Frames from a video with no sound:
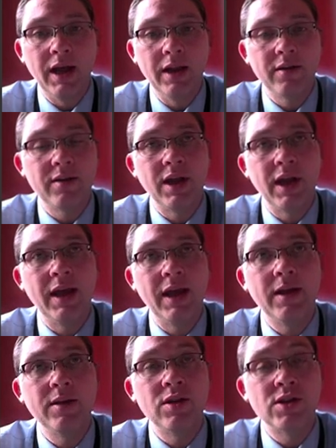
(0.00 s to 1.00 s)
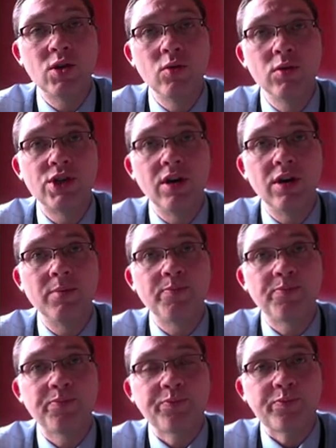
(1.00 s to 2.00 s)
And the school
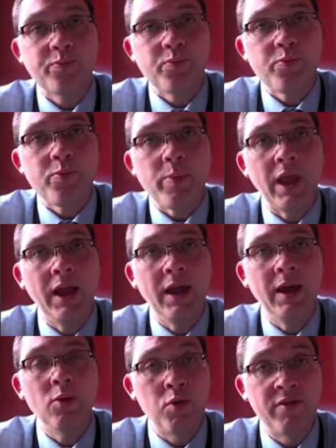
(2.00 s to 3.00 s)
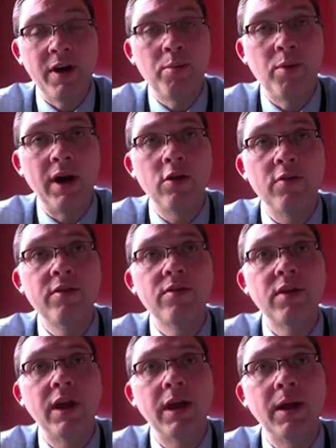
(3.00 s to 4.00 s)
journal, we're very proud of
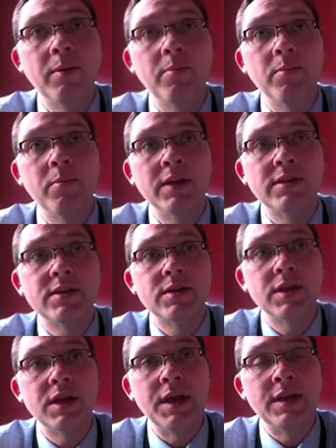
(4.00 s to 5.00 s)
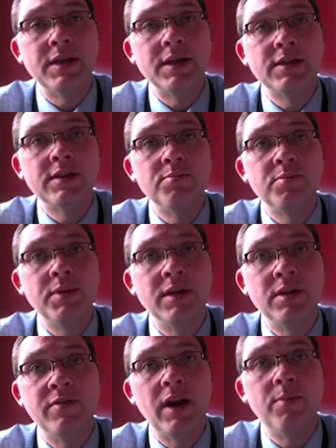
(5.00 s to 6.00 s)
it. It's
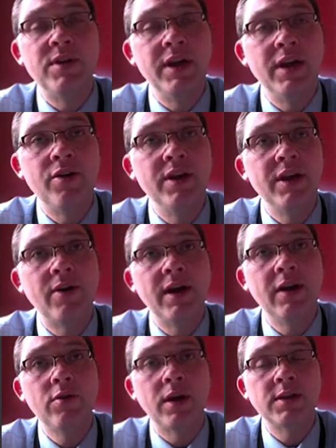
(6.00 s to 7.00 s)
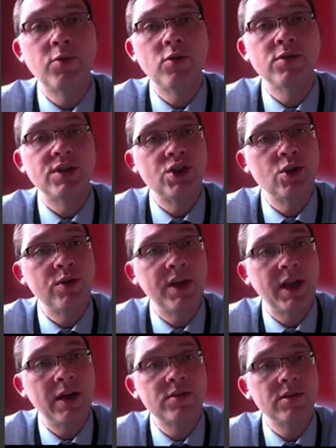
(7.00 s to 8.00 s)
been developed year in, year out. I suppose the
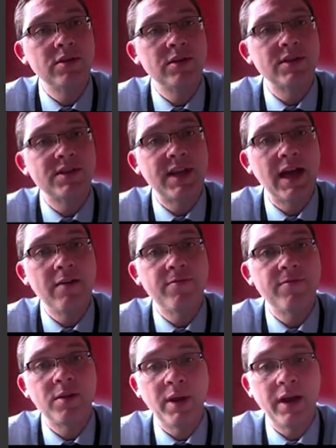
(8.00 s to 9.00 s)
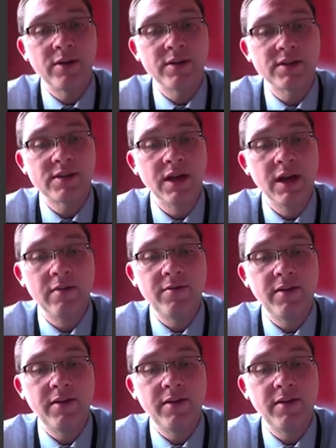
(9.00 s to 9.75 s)
student council, the staff, the parents,